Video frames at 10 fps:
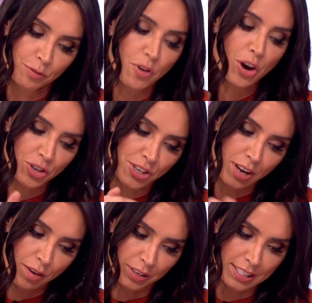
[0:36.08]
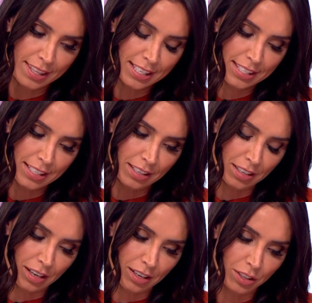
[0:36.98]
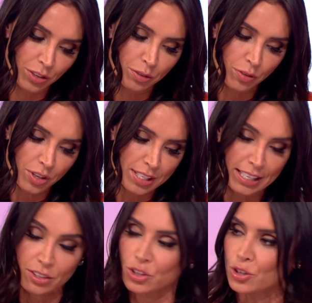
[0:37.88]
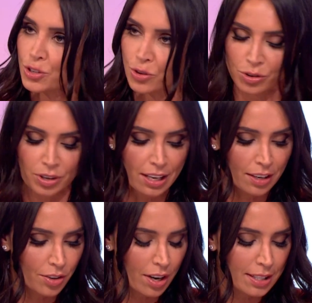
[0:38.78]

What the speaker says: version of it. This is at a university in Utah, and there